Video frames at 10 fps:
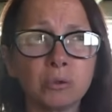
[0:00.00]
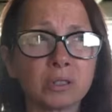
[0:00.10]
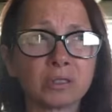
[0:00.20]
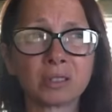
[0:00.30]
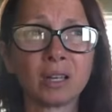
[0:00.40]

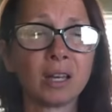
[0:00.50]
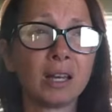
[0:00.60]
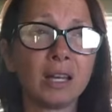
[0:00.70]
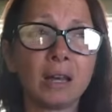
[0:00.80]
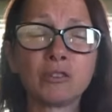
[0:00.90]
Because
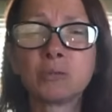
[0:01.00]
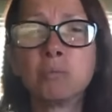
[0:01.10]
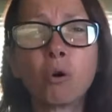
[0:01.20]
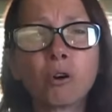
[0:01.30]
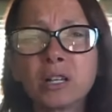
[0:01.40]
if it's
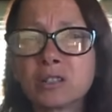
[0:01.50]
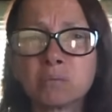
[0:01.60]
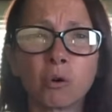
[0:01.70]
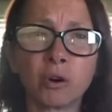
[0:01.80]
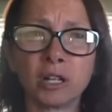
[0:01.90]
boring, it's
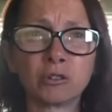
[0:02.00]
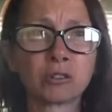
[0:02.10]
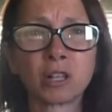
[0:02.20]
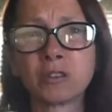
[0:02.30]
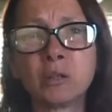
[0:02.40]
boring, and
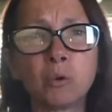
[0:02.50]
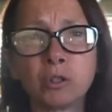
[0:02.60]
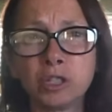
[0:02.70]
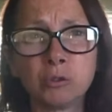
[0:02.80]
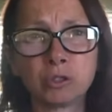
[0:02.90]
there's nothing
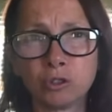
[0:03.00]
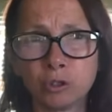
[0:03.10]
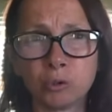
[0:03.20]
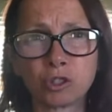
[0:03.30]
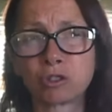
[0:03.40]
really you can
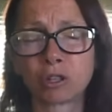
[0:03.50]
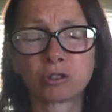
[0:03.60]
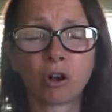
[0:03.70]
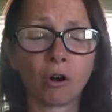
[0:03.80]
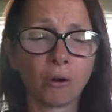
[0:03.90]
do with
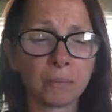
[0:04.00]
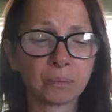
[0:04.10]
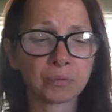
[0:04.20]
Chantal.